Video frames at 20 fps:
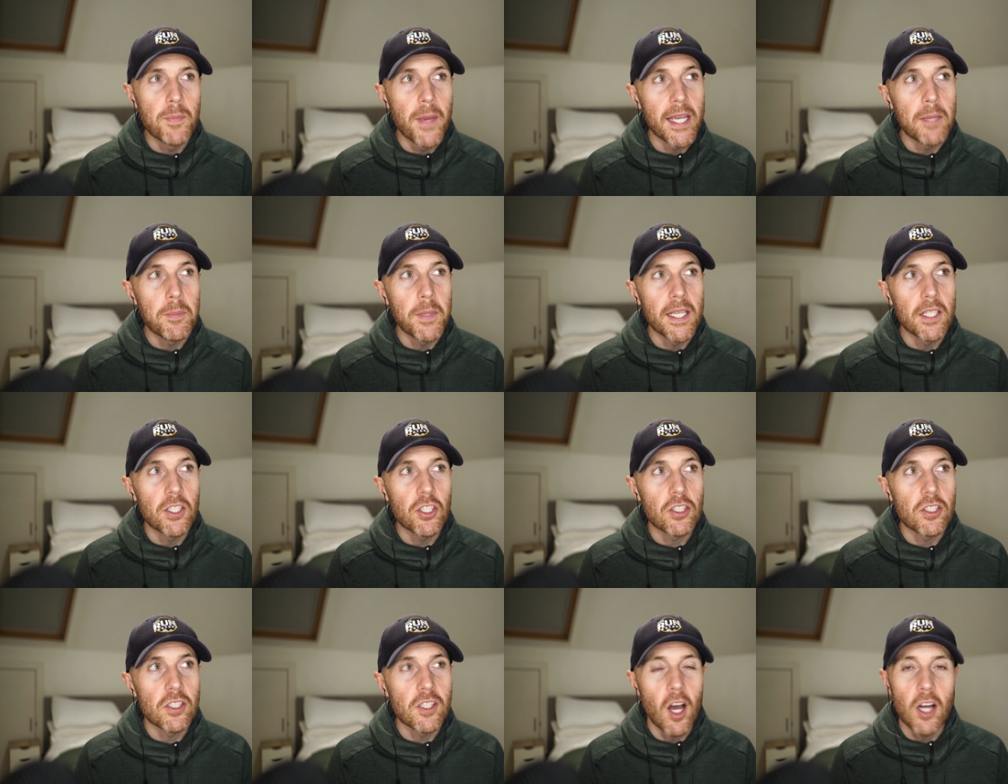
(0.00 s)
maybe
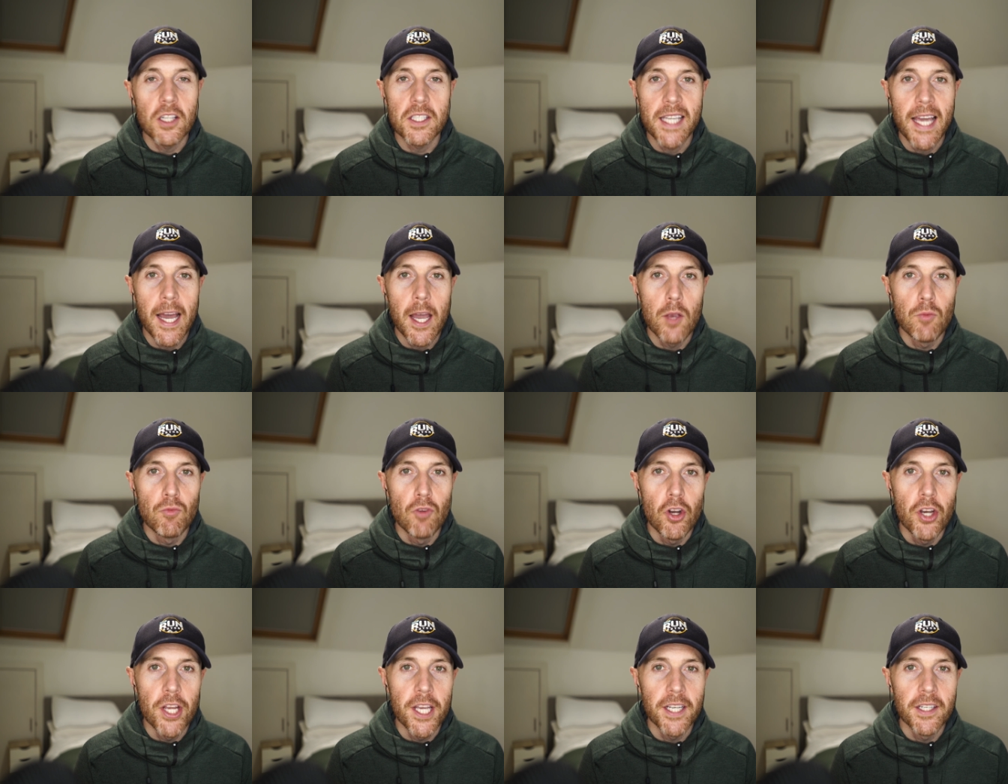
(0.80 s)
just starting out in
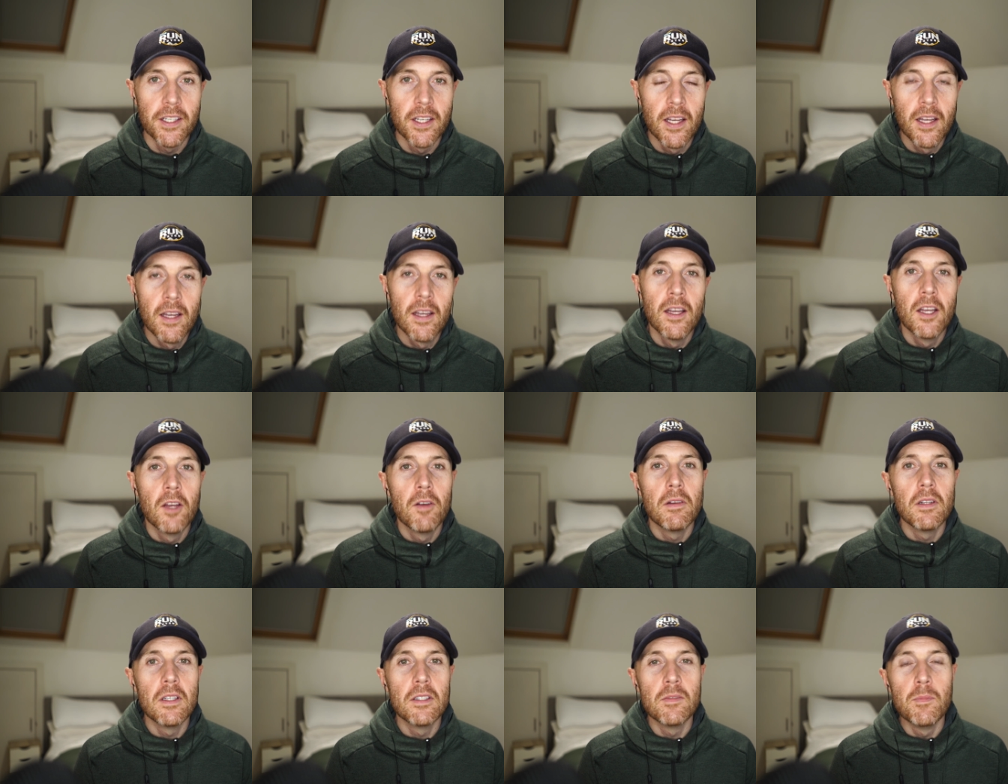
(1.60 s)
running,
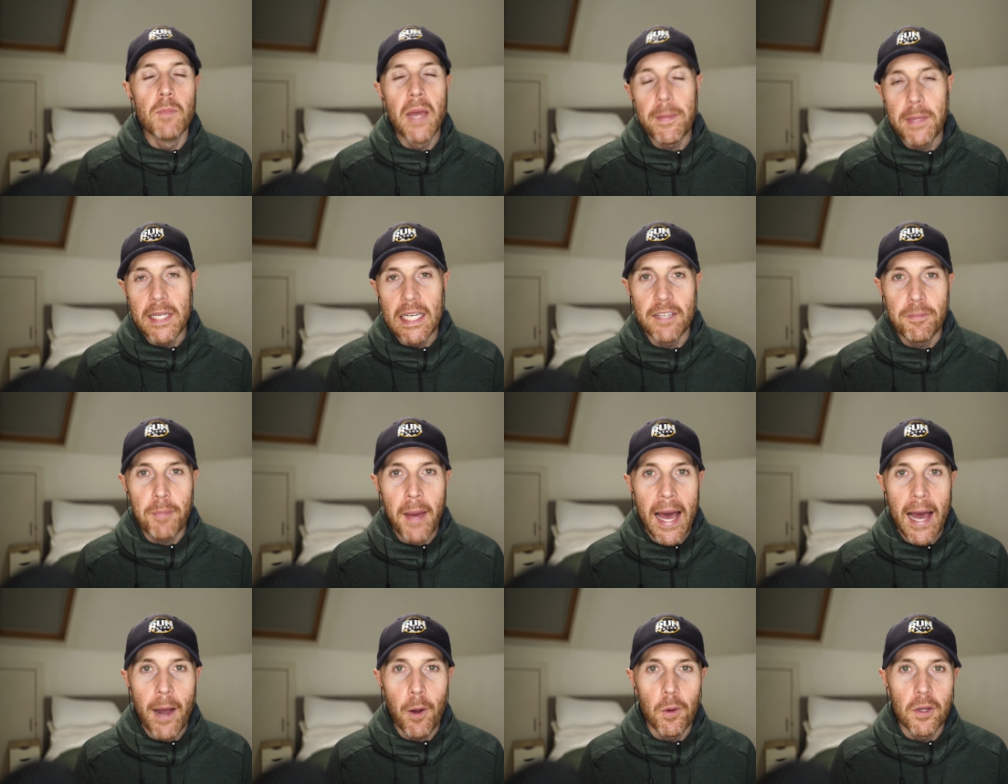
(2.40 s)
maybe leave
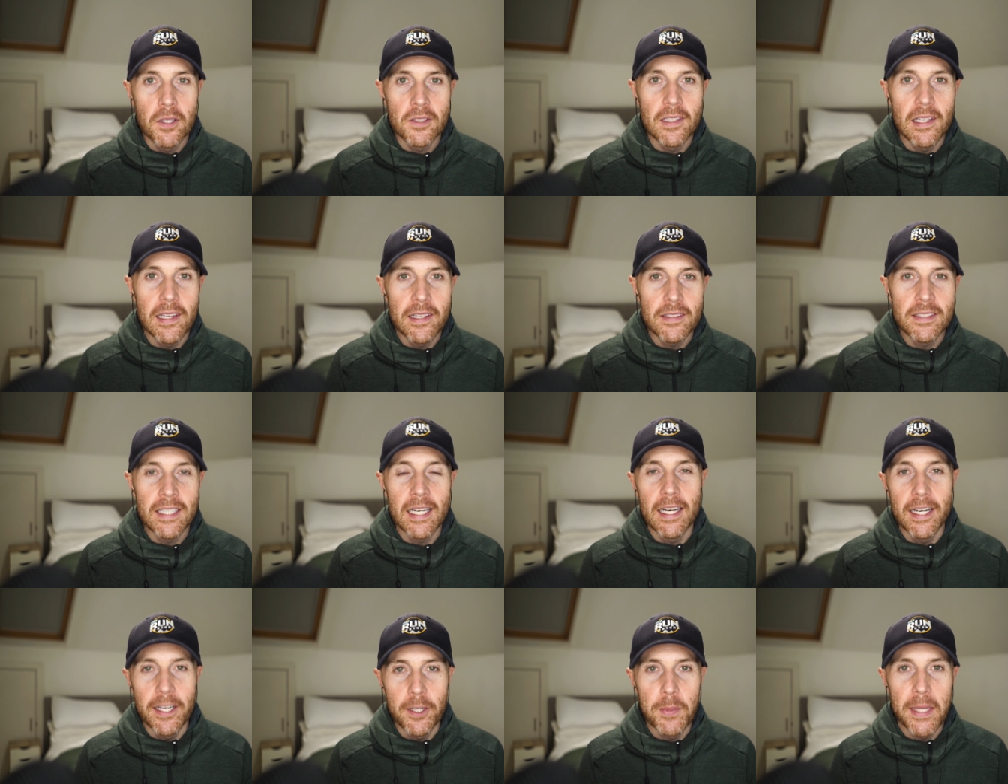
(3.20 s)
power
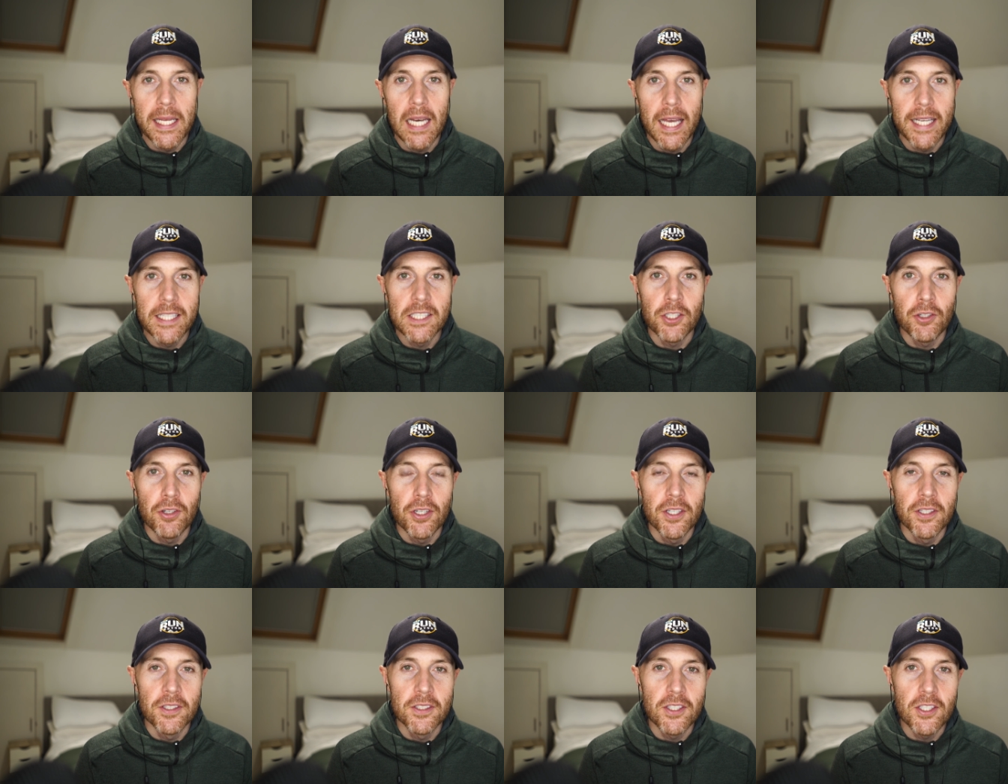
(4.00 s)
till a little bit later
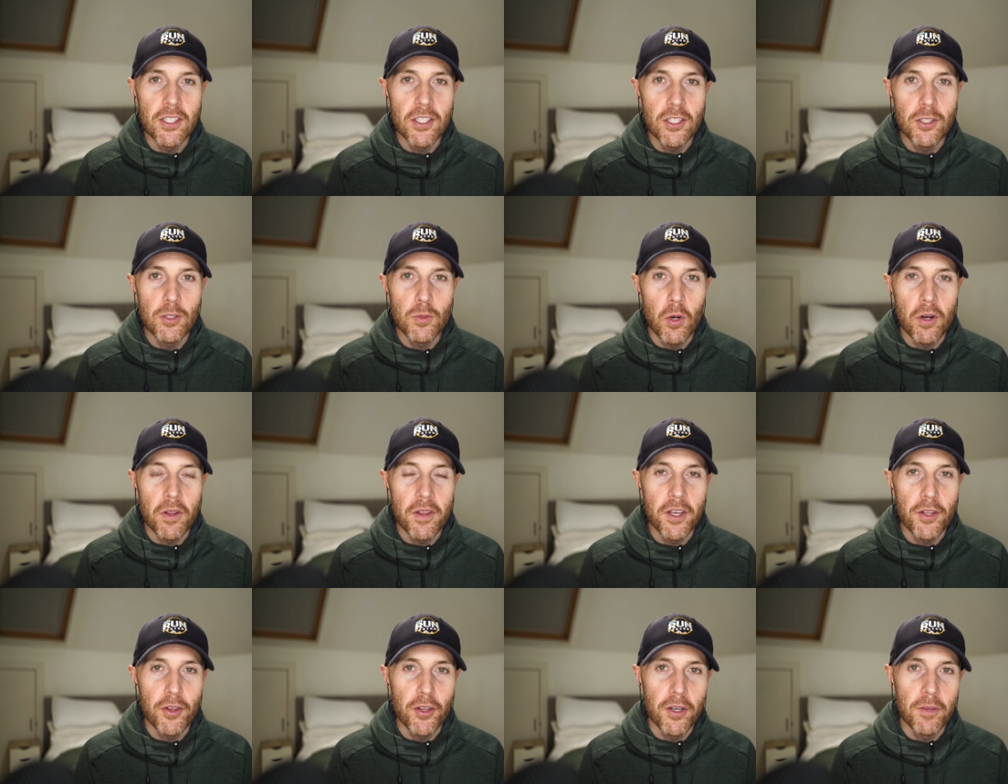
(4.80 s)
and use one of
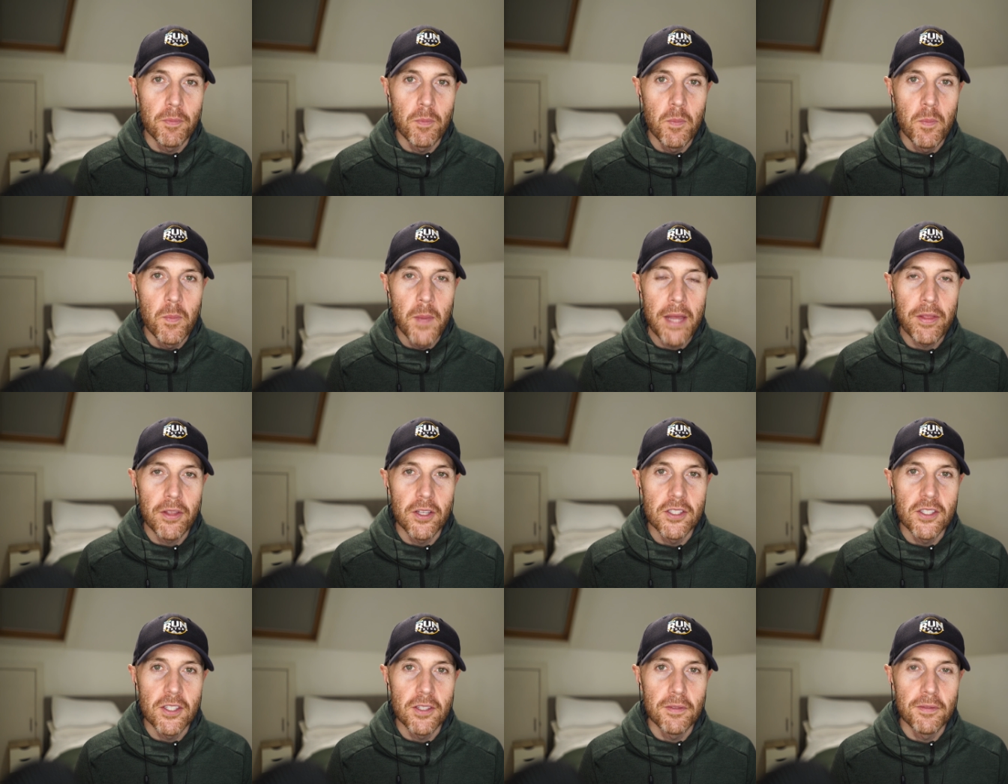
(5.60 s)
the other
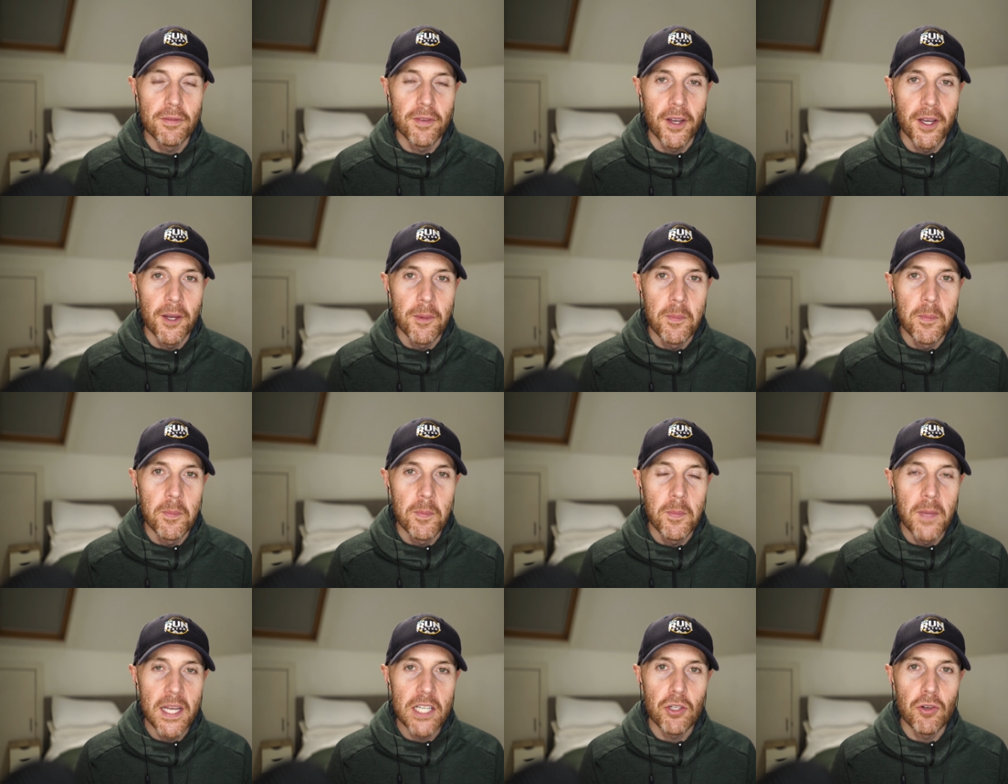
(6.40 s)
methods of
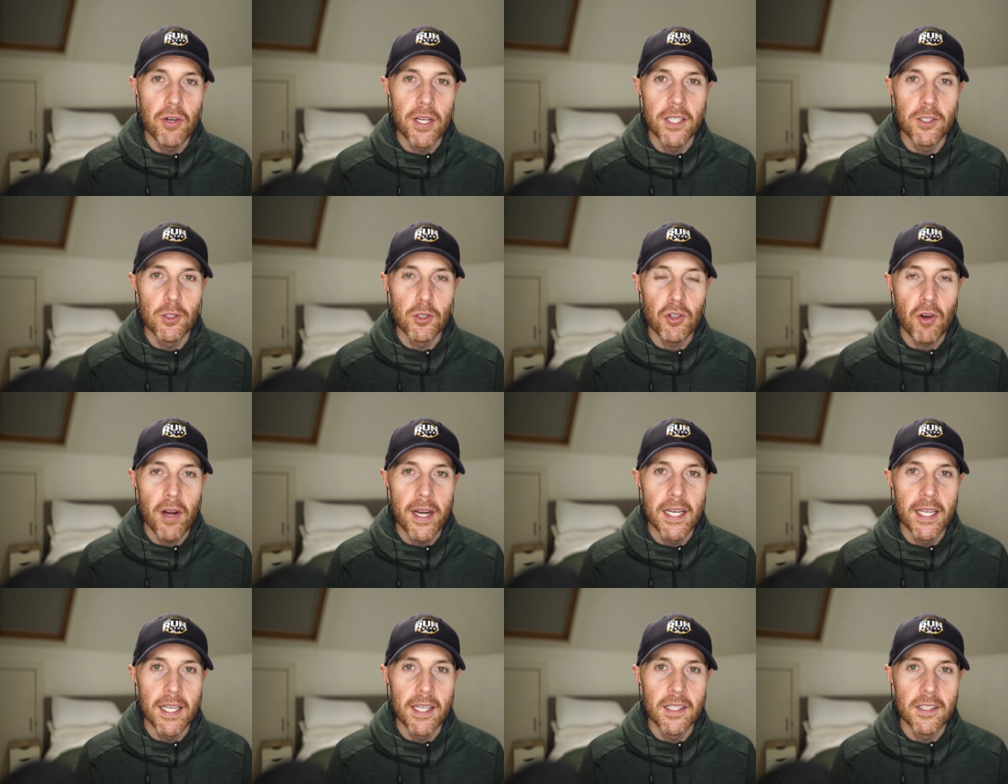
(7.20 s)
measuring your
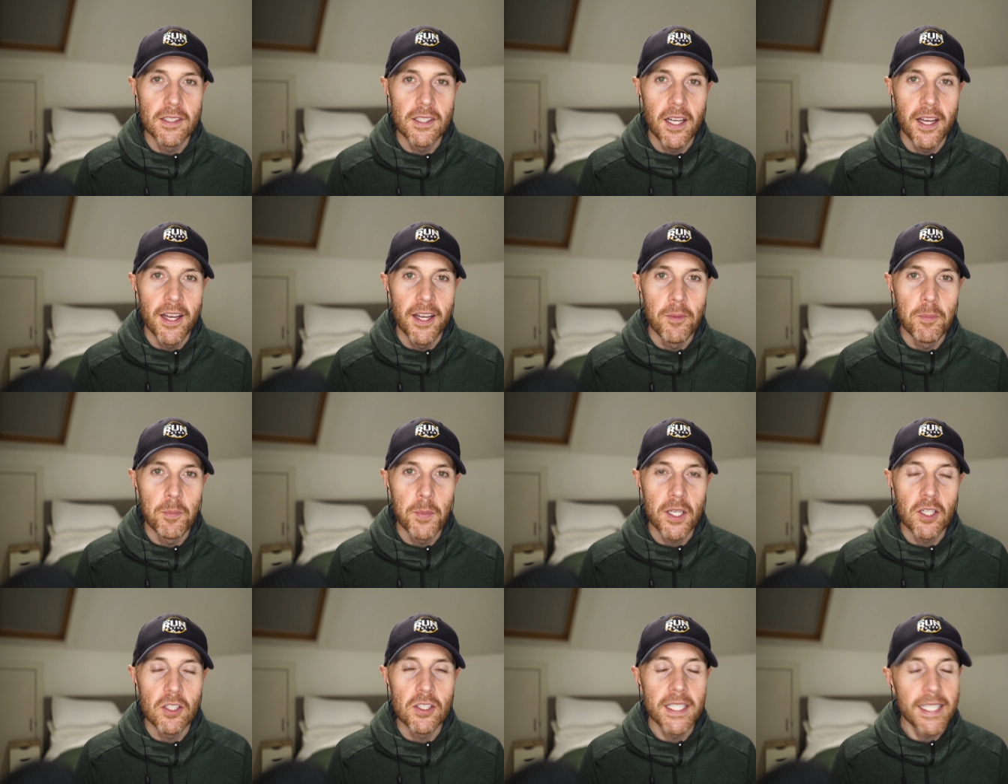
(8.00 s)
training,
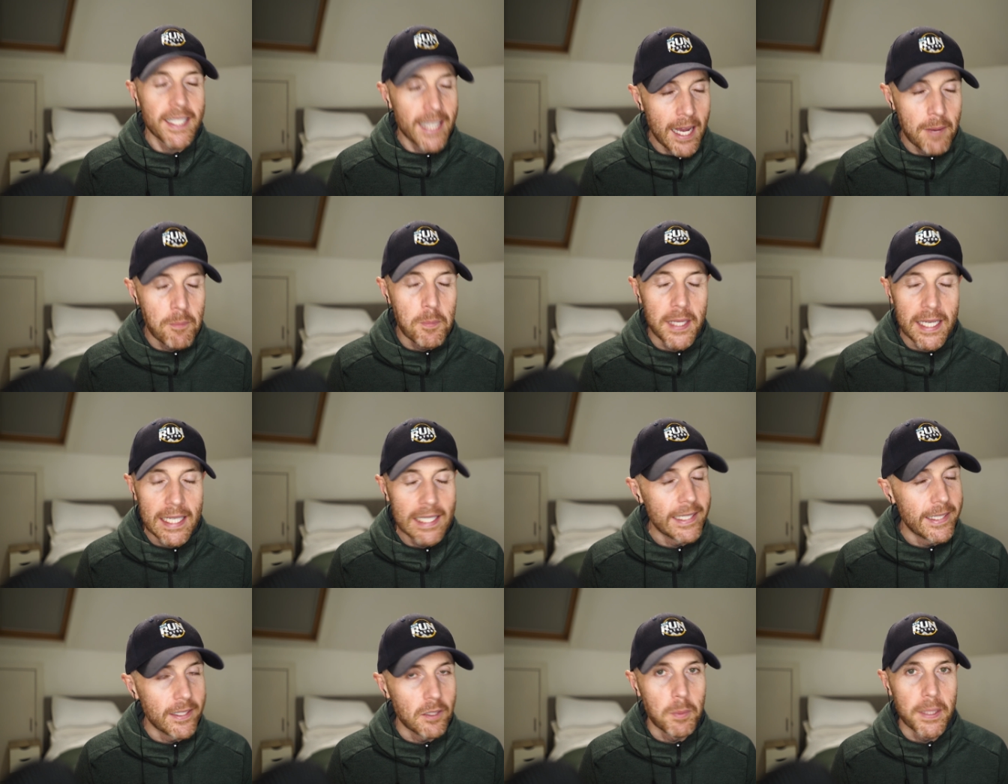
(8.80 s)
because it can be a
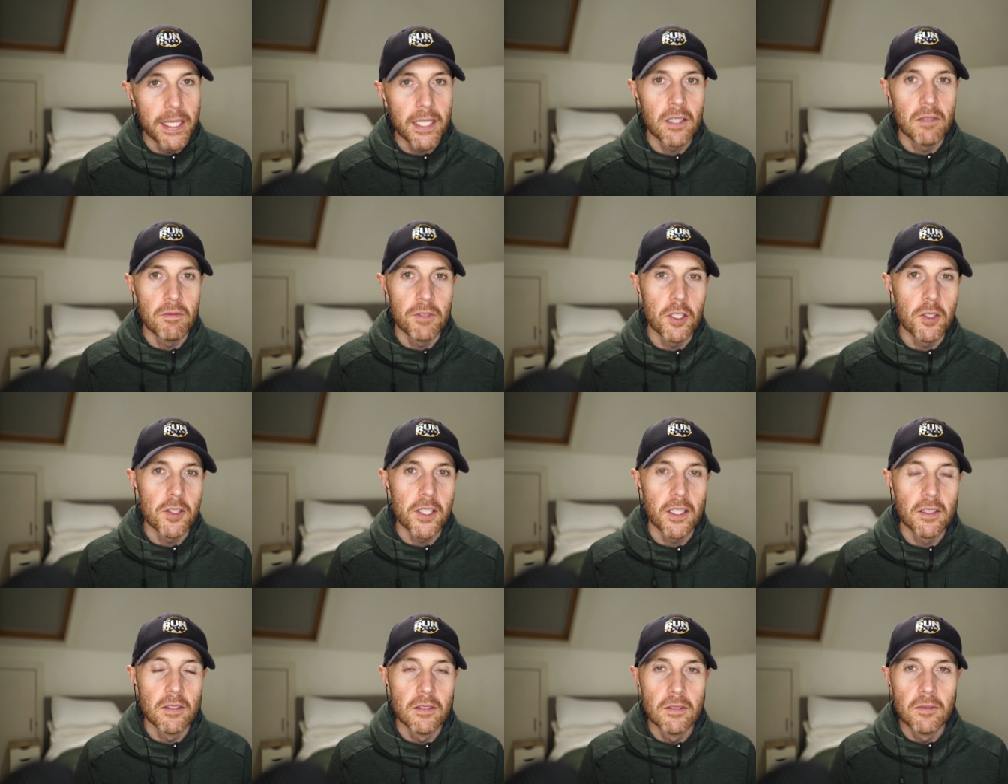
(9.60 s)
little bit
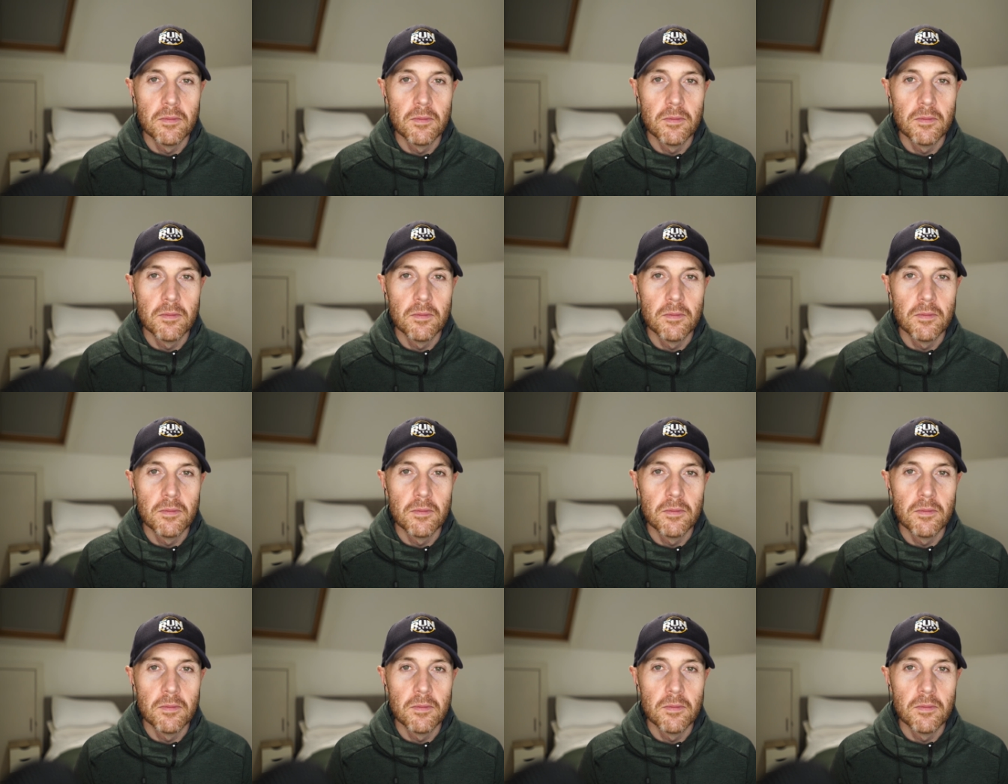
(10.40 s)
confusing.